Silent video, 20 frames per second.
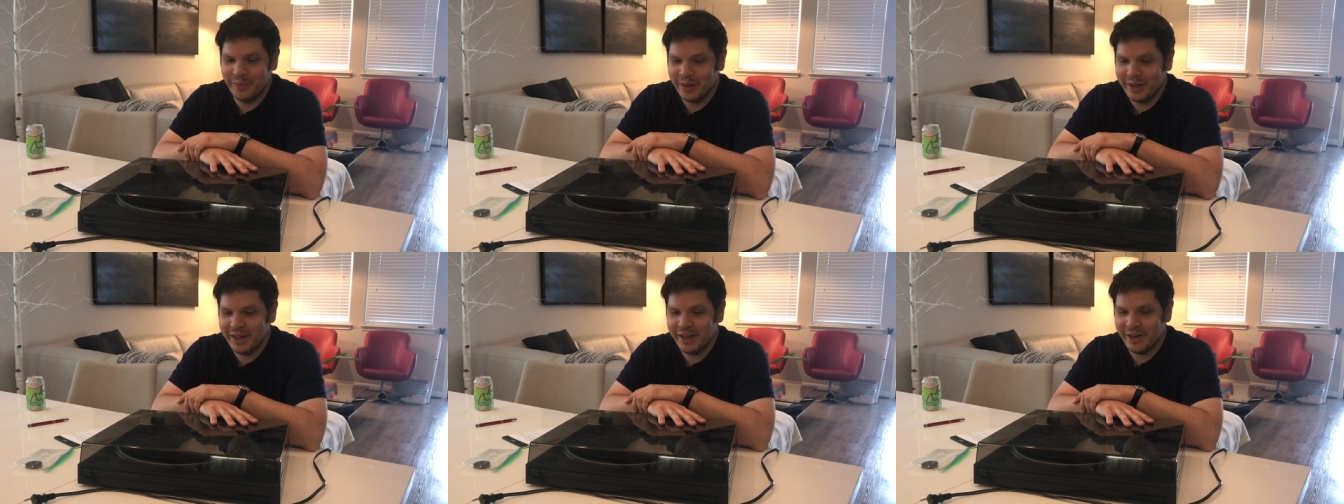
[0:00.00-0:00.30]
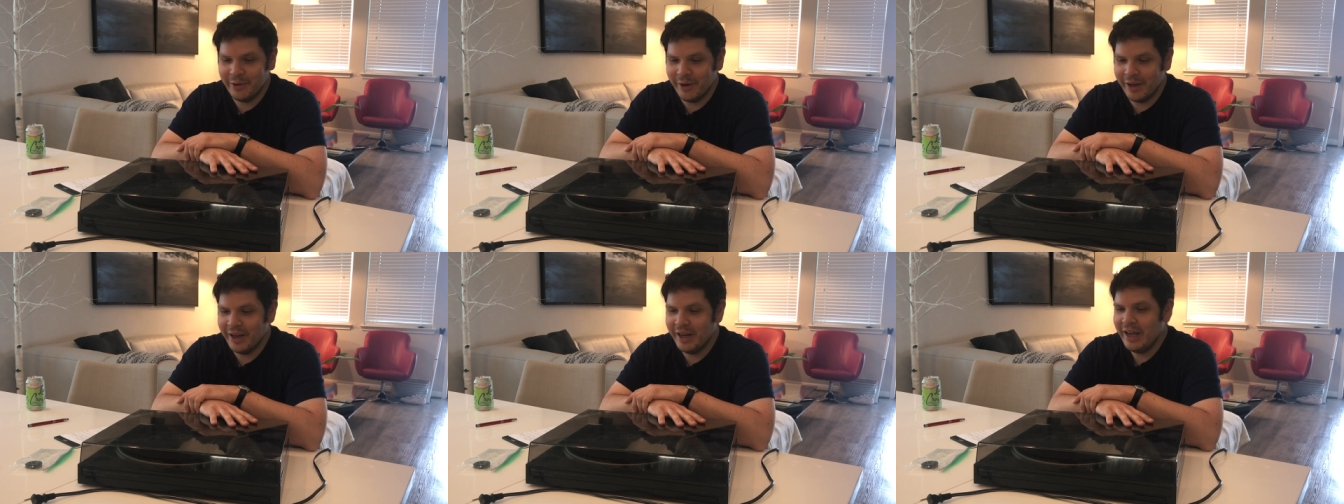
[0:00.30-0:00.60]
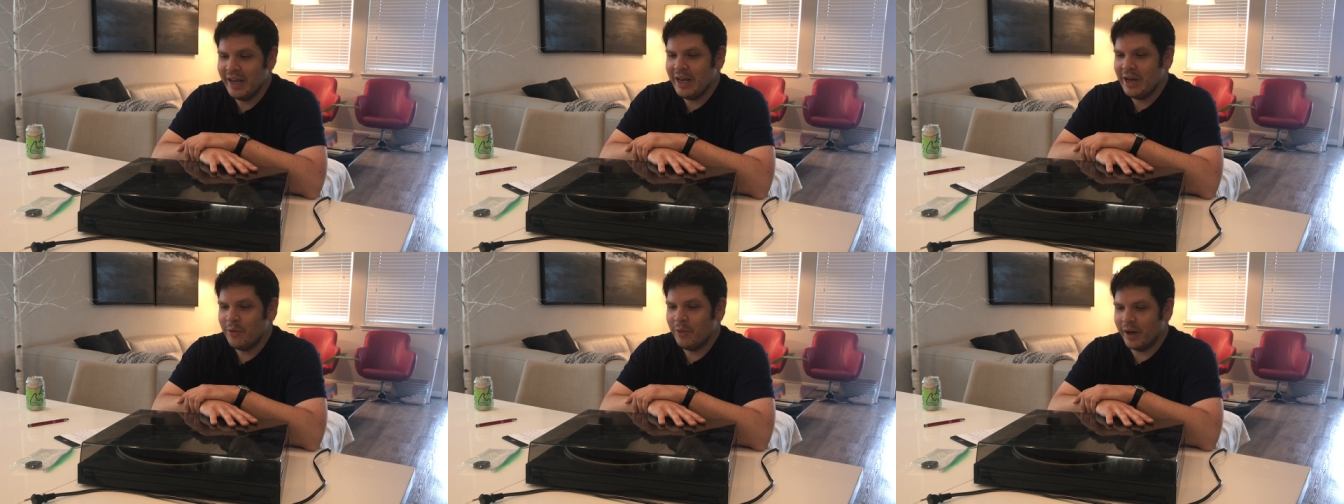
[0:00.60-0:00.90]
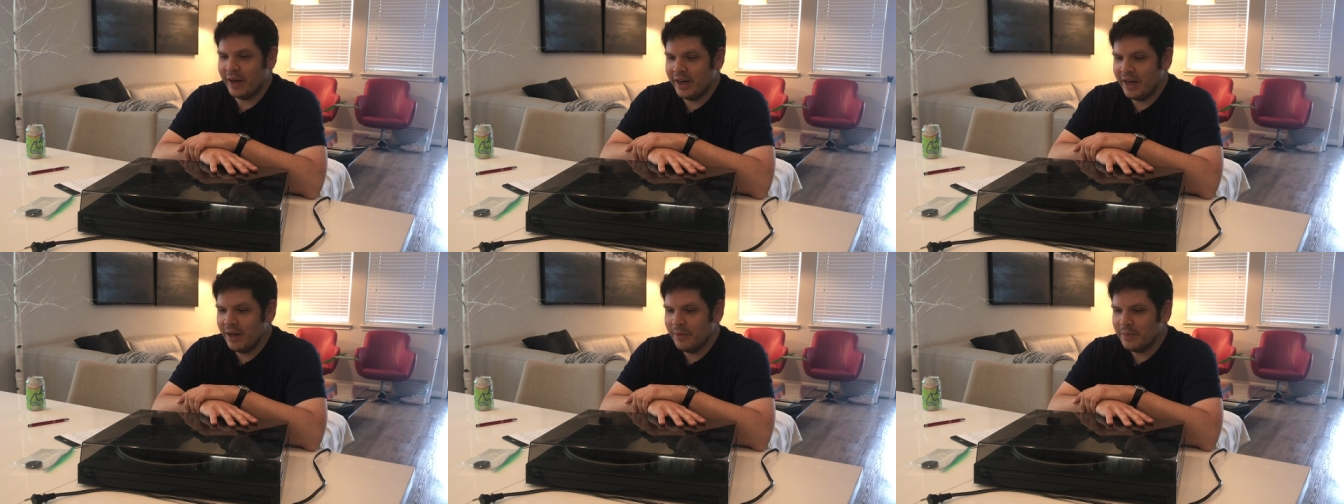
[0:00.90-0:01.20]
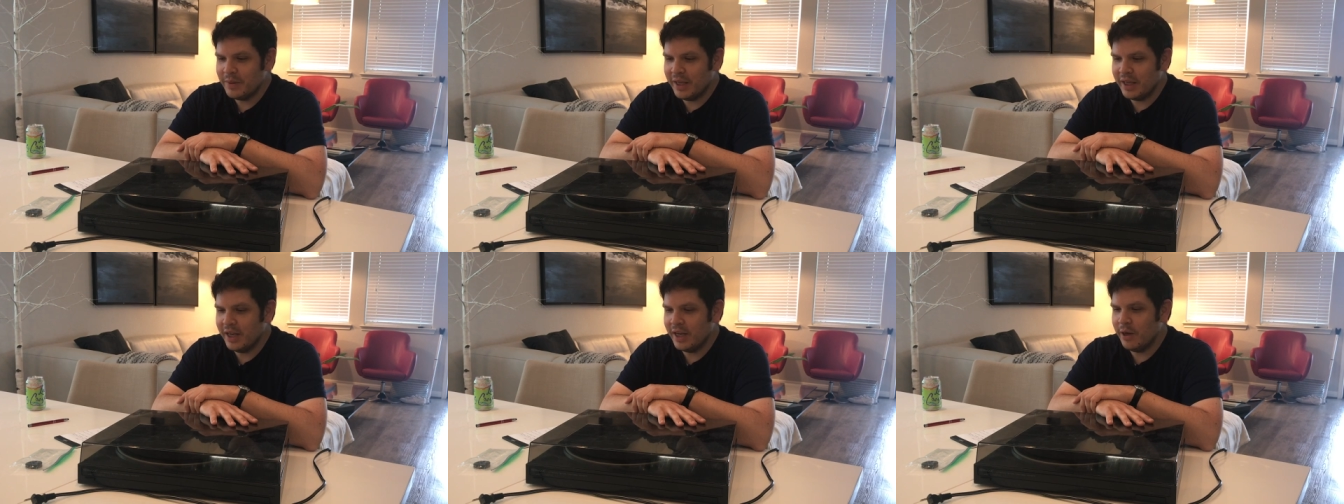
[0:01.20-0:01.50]
But anyway, what I
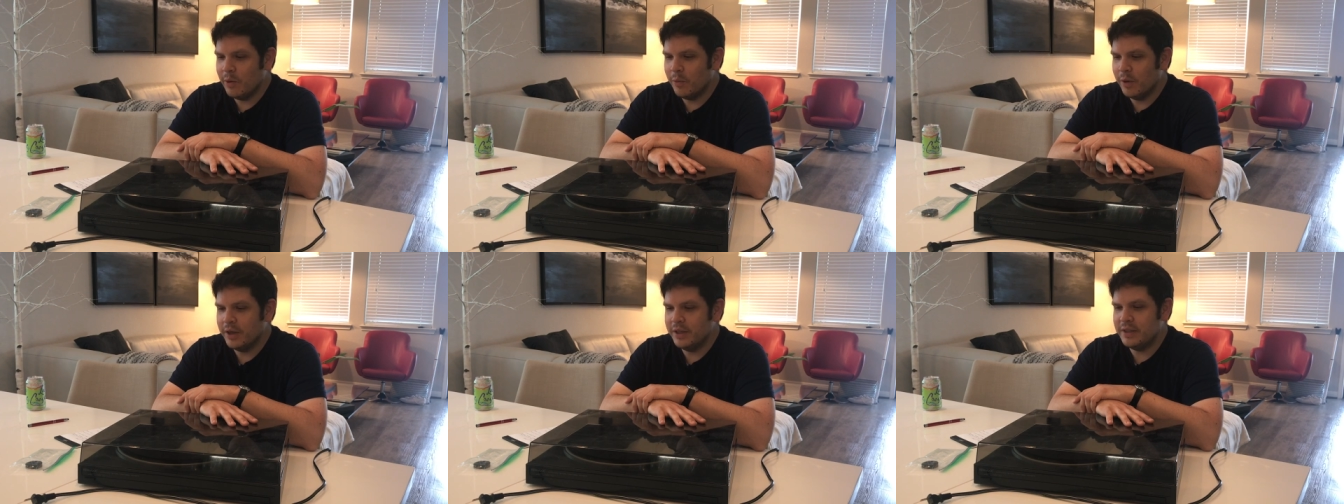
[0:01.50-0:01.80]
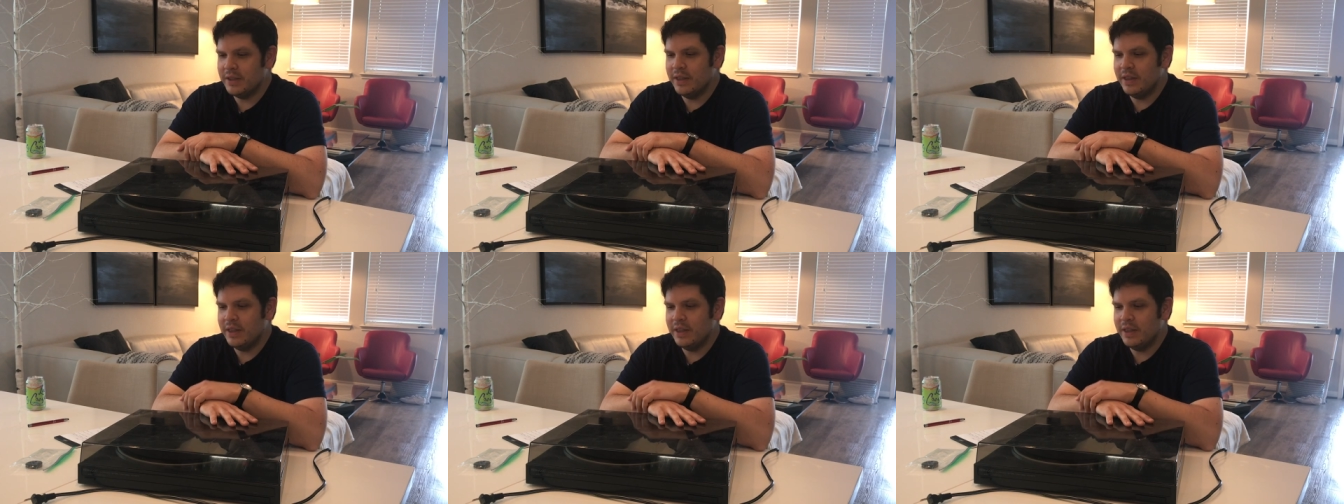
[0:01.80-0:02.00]
ended up getting was